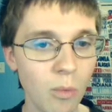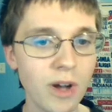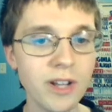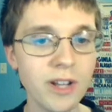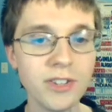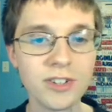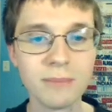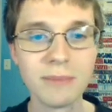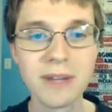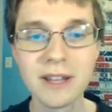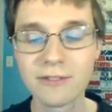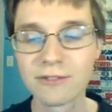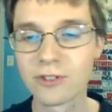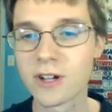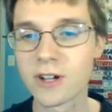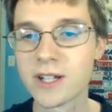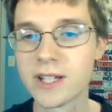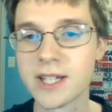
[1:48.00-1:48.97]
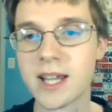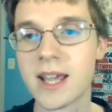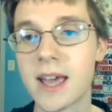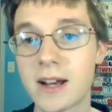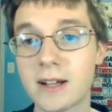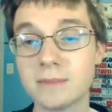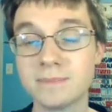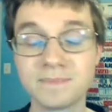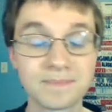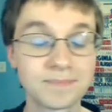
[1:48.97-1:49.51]
What does it mean for
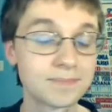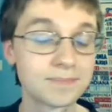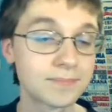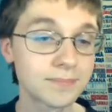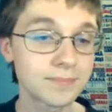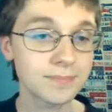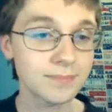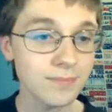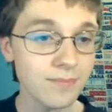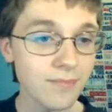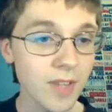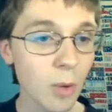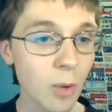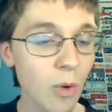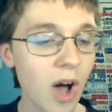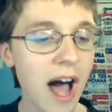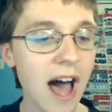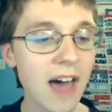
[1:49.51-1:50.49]
Indiana? Well,